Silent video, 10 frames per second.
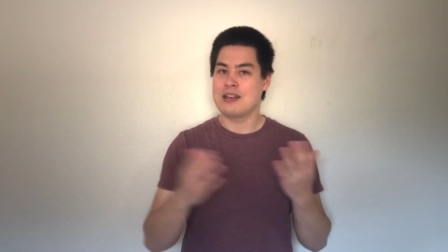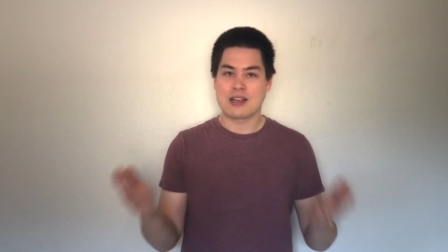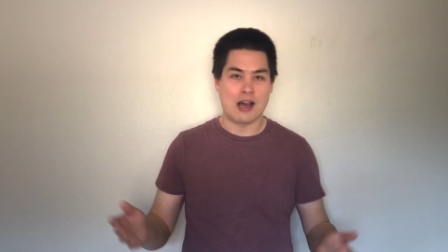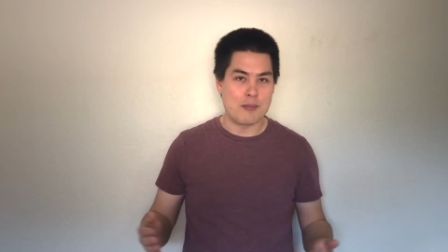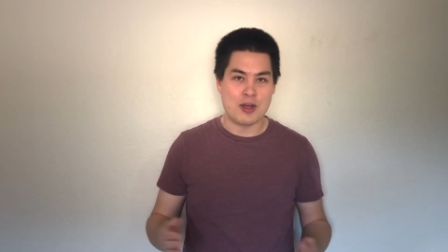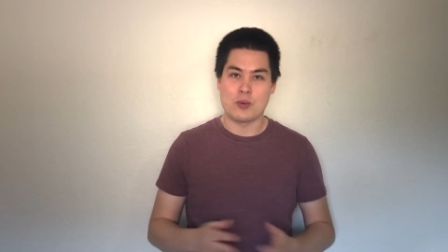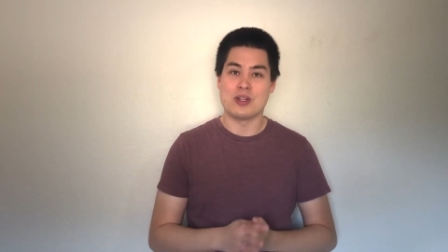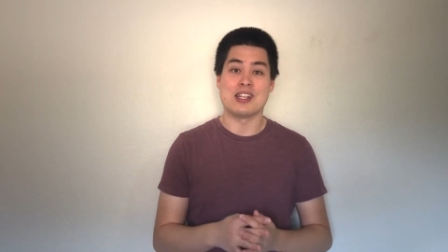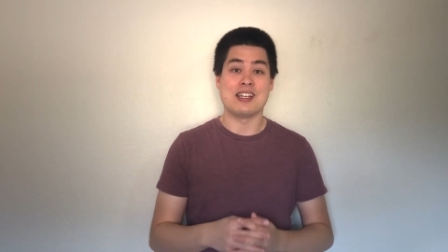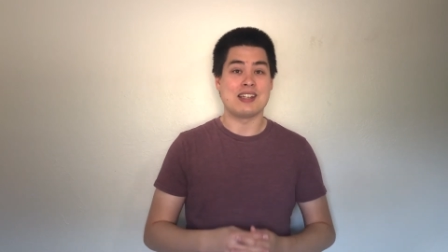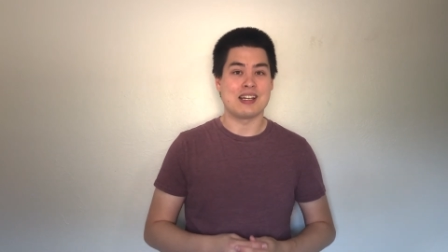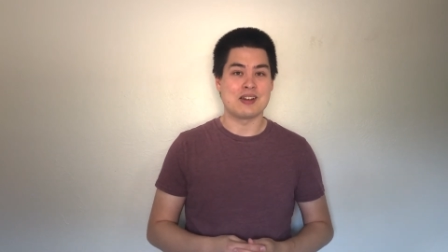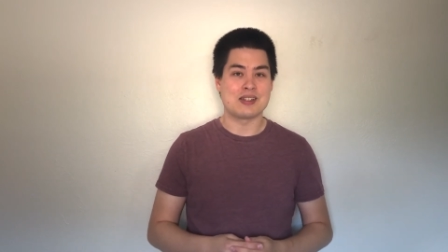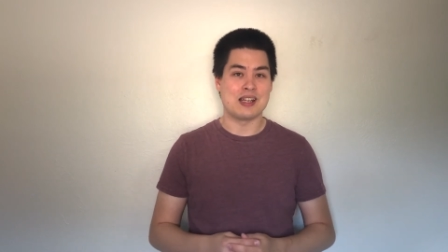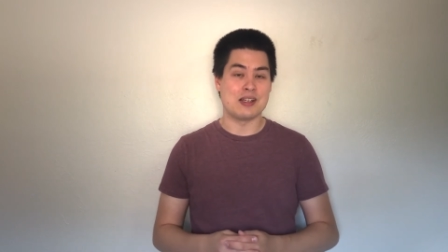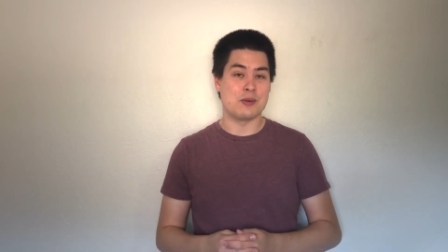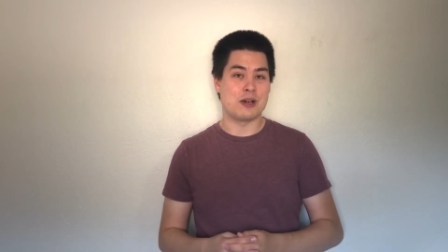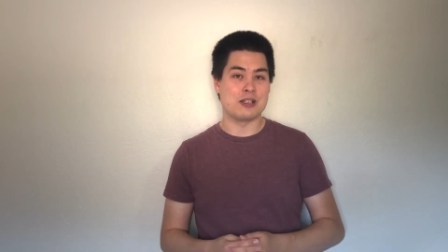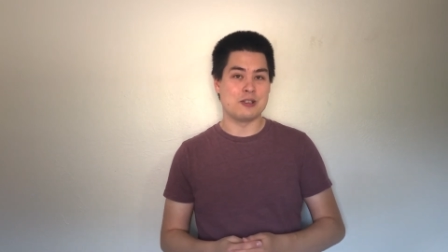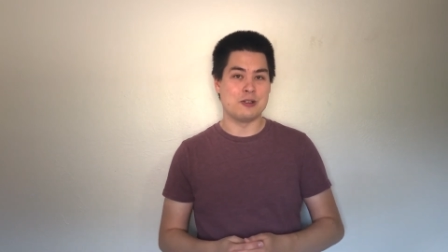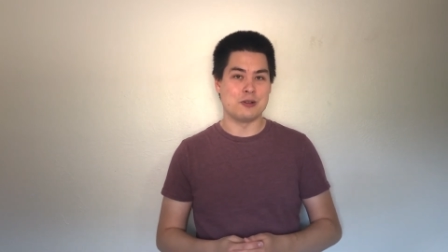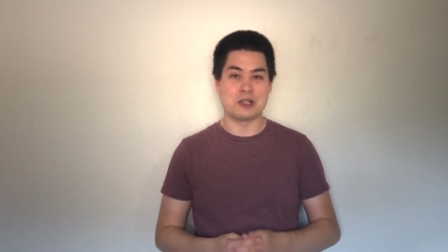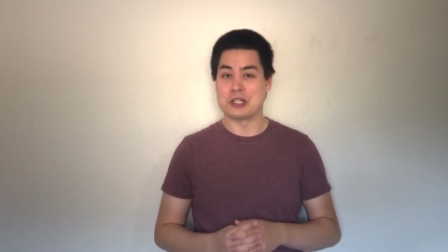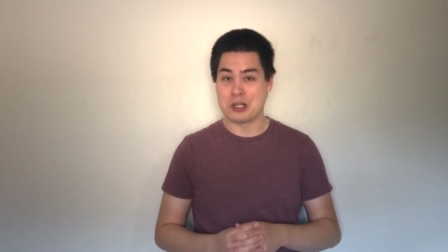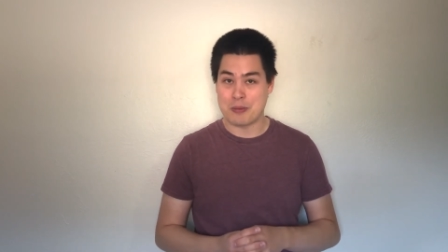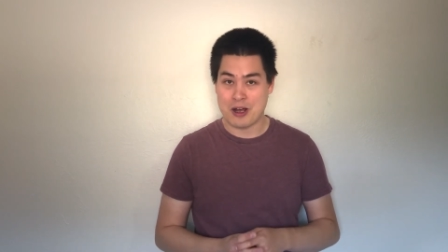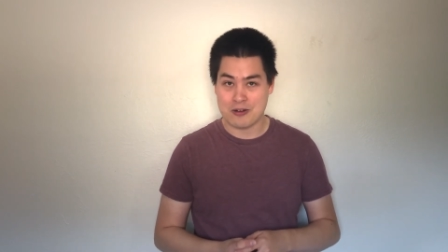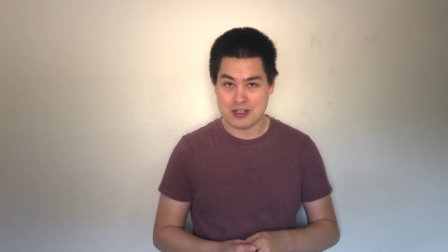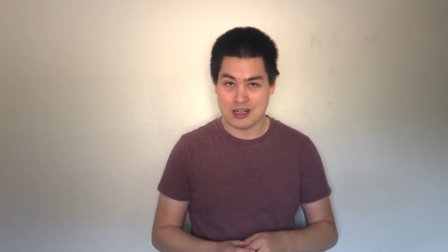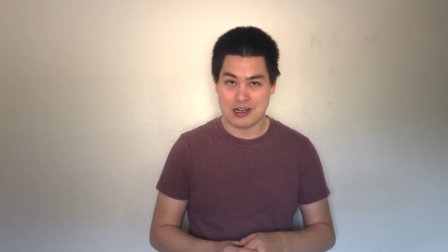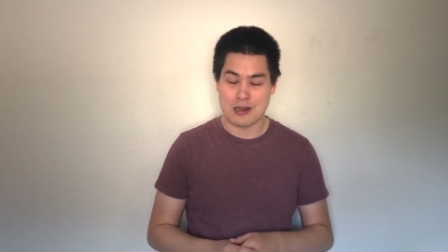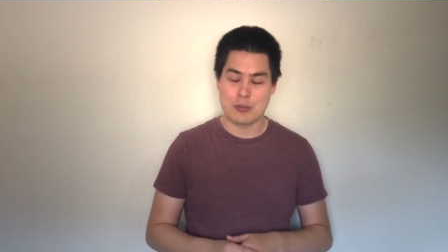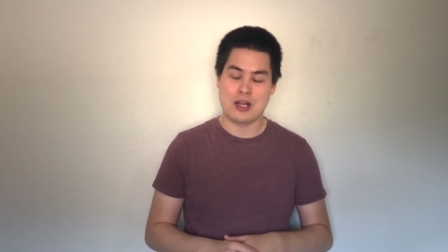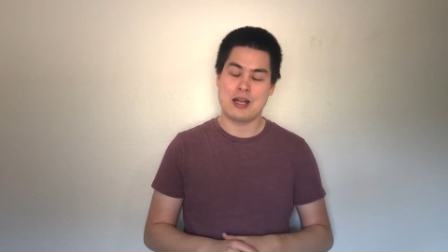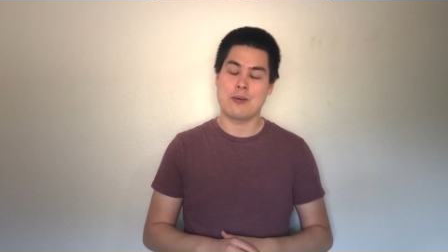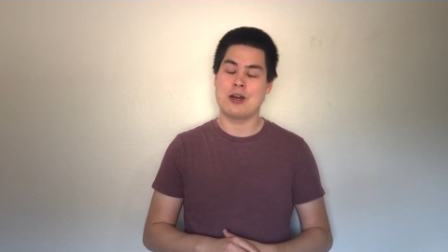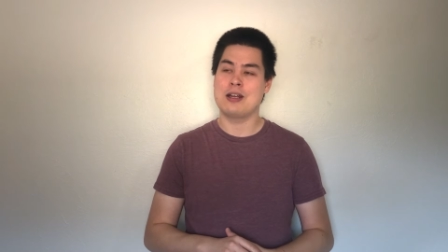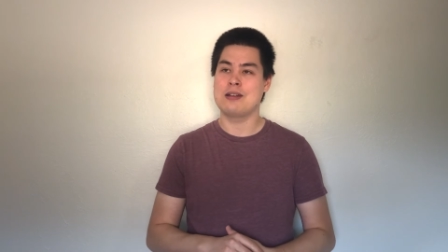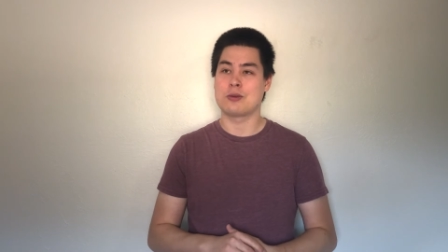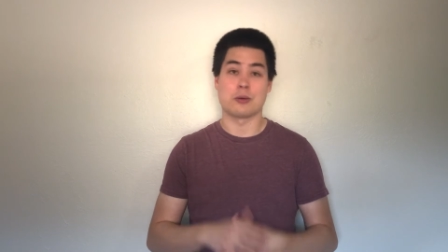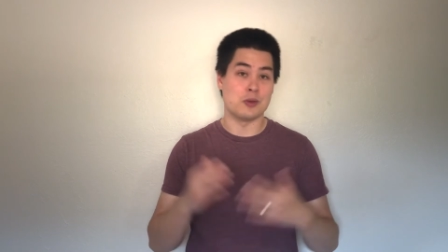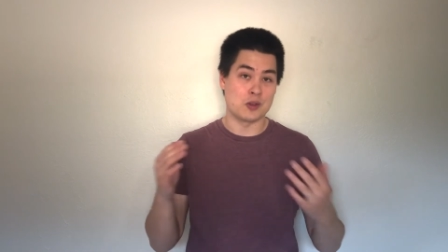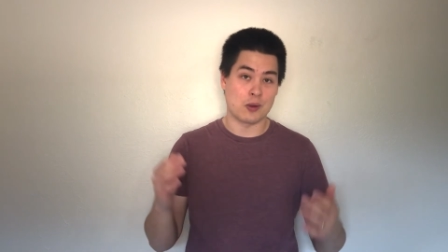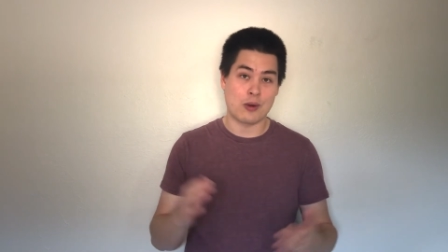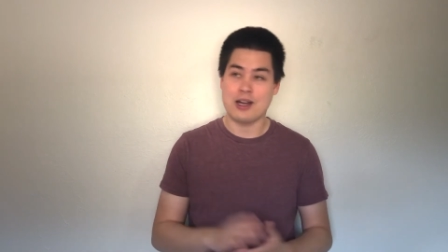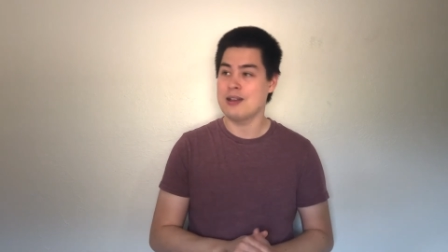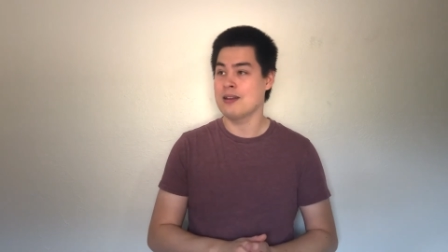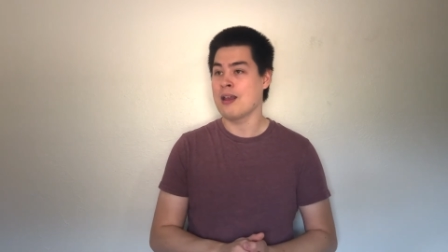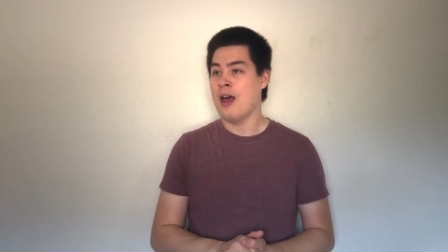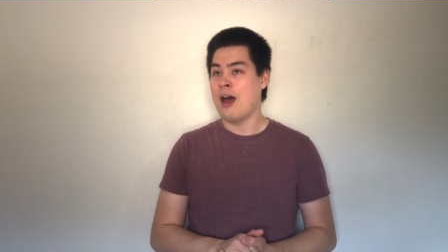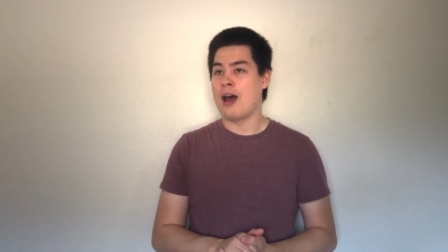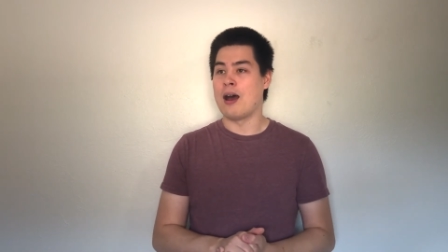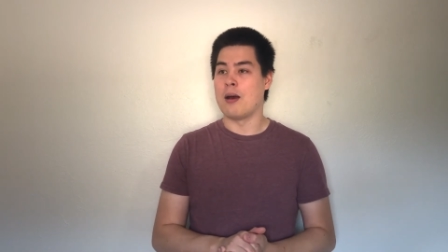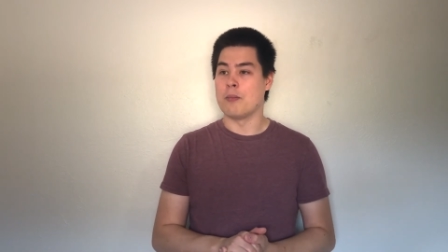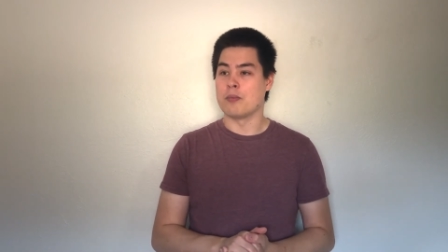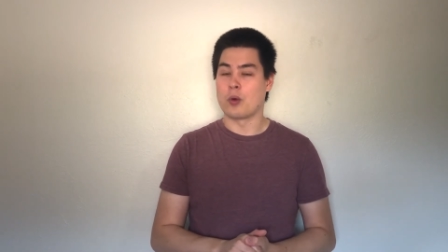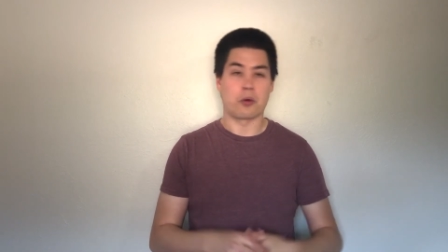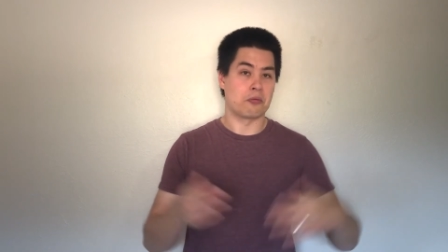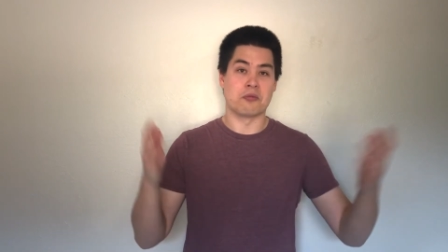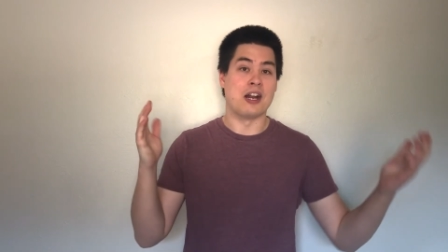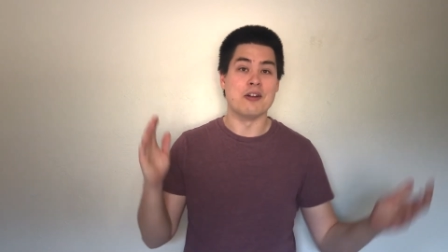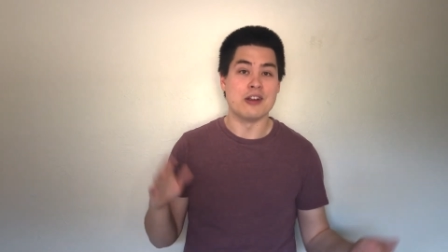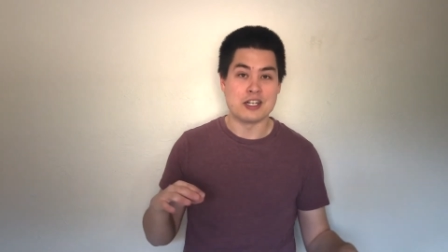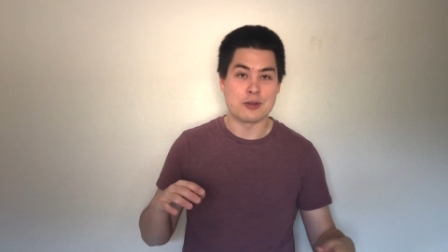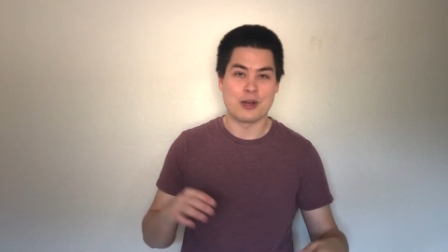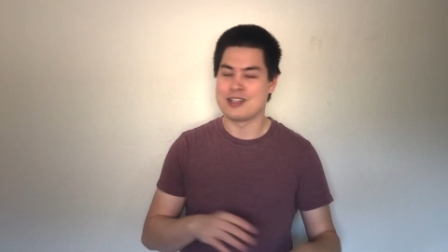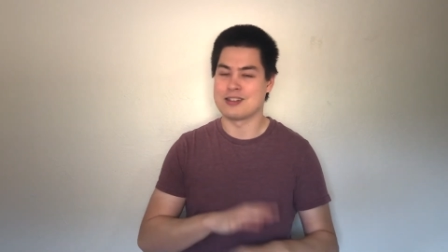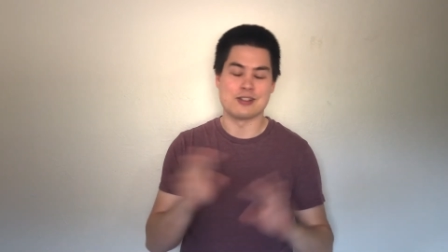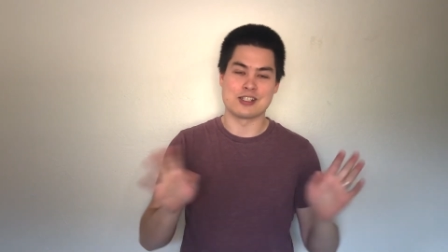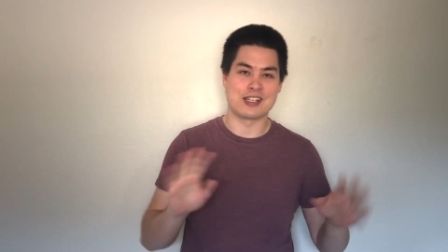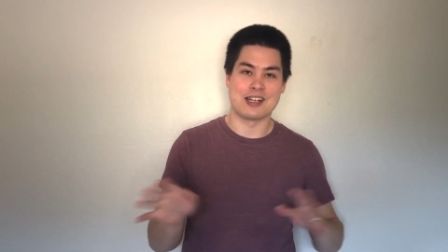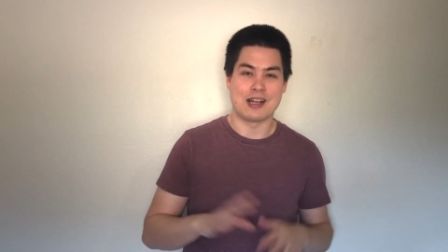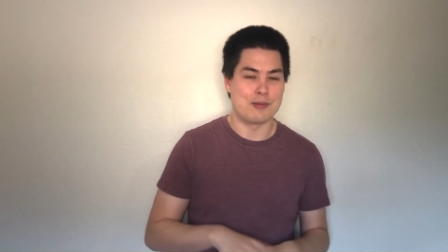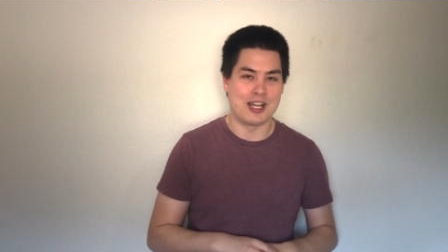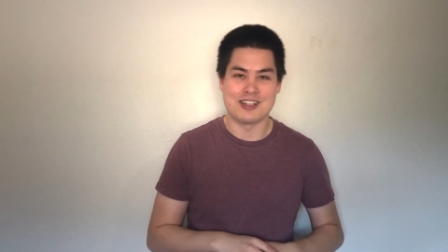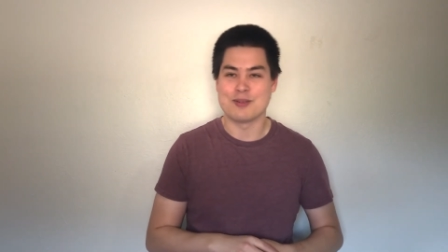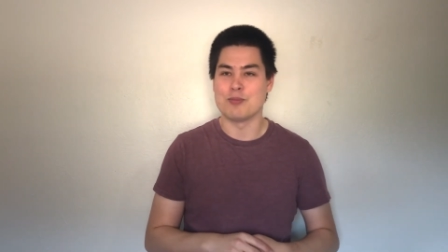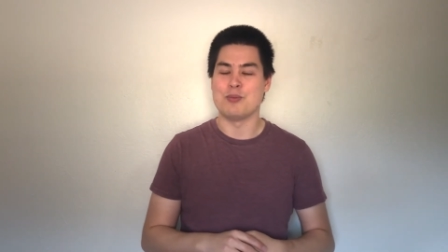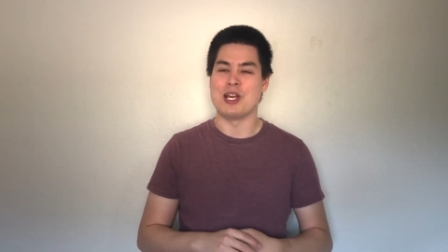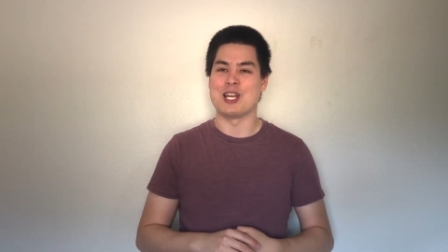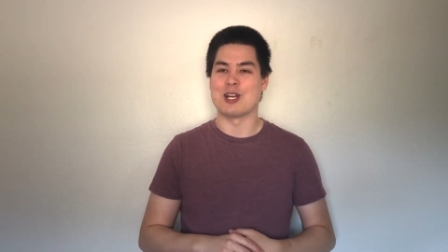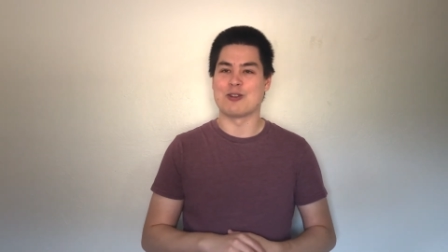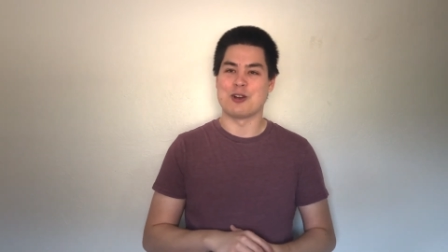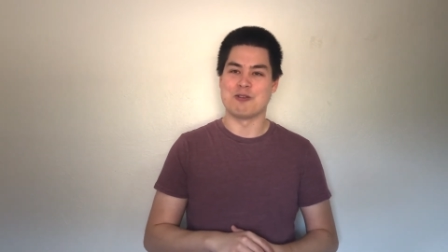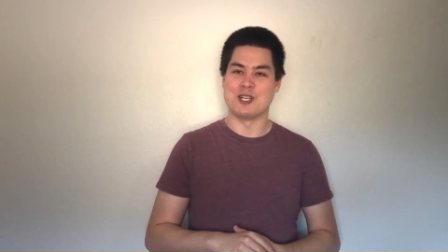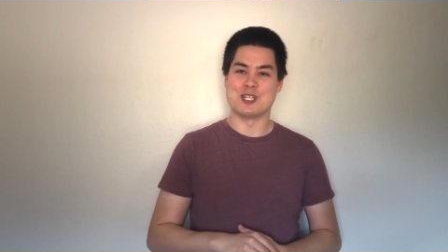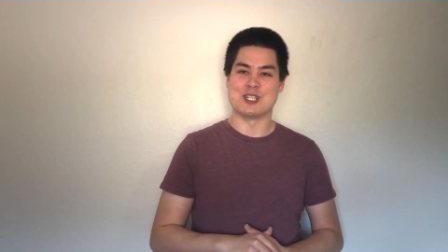Comment with anything else that you want to learn about clarinet playing wise or music wise um, or renovation wise. No, just kidding. I'm not making a renovation